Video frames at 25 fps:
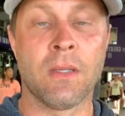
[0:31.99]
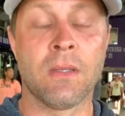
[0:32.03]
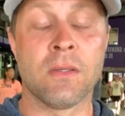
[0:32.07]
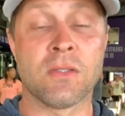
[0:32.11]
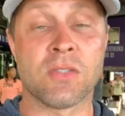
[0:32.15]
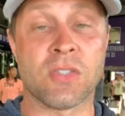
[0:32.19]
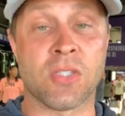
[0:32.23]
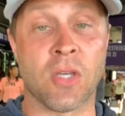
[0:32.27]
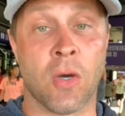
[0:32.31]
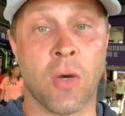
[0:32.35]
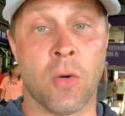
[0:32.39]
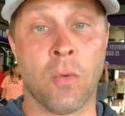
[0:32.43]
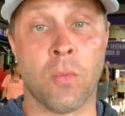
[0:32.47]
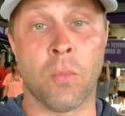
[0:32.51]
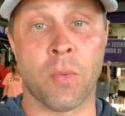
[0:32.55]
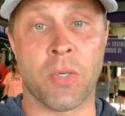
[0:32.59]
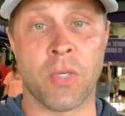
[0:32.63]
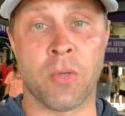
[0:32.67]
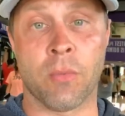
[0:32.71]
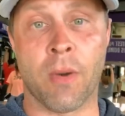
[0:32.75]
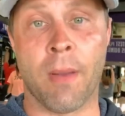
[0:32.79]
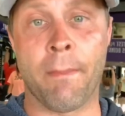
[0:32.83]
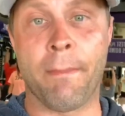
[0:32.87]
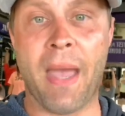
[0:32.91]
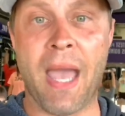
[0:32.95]
So when you
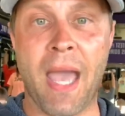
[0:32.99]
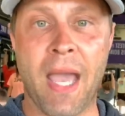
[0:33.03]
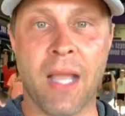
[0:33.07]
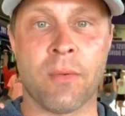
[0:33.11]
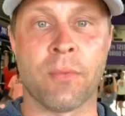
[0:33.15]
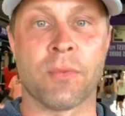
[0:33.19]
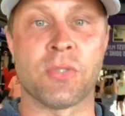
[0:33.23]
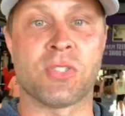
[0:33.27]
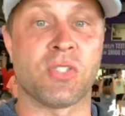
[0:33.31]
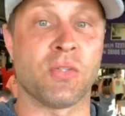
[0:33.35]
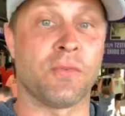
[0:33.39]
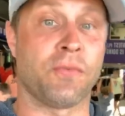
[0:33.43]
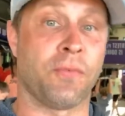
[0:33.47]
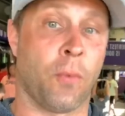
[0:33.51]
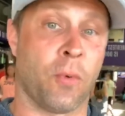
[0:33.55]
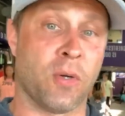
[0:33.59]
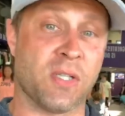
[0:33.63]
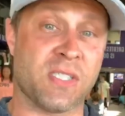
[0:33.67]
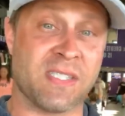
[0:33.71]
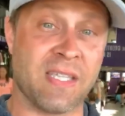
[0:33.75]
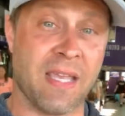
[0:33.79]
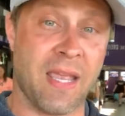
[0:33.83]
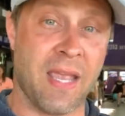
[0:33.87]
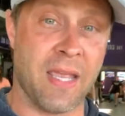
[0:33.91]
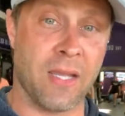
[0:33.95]
run backwards, you
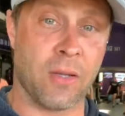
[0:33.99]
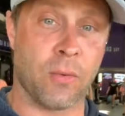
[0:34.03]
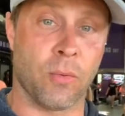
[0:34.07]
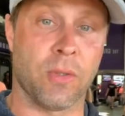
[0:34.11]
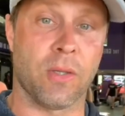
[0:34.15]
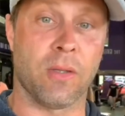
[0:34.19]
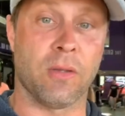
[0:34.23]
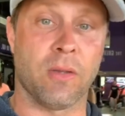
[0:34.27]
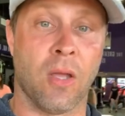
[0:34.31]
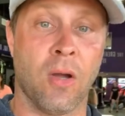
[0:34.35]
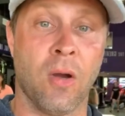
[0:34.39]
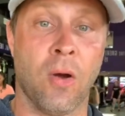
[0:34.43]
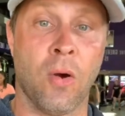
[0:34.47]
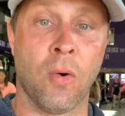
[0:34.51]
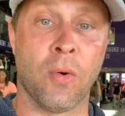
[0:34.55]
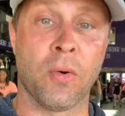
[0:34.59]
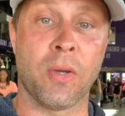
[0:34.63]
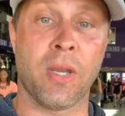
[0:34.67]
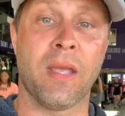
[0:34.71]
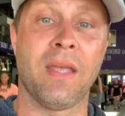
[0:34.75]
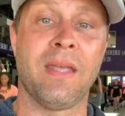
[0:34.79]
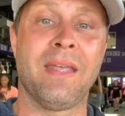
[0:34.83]
force the ankle to load